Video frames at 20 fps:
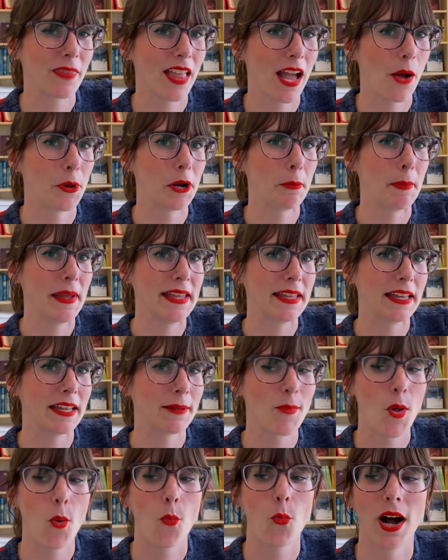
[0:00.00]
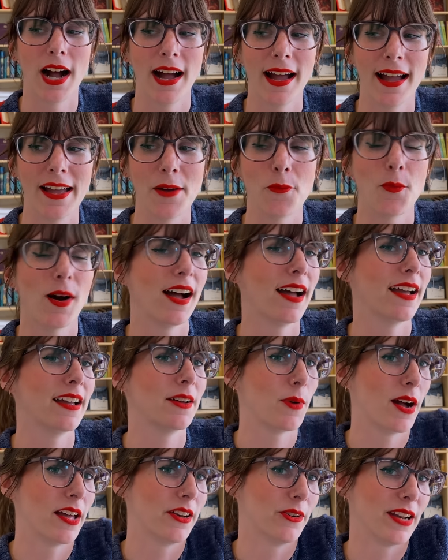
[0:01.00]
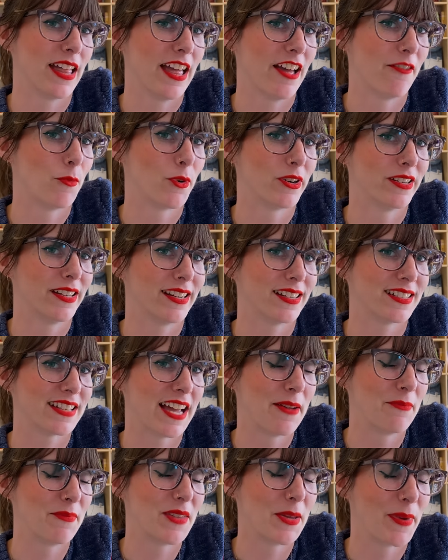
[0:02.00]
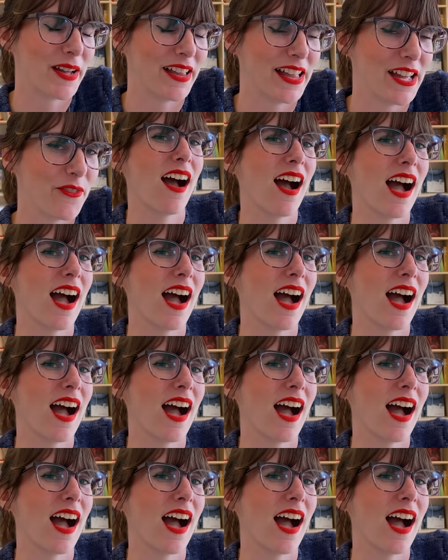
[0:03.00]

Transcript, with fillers: I want to make it. Why, why, why don't I have more knitting time in my life?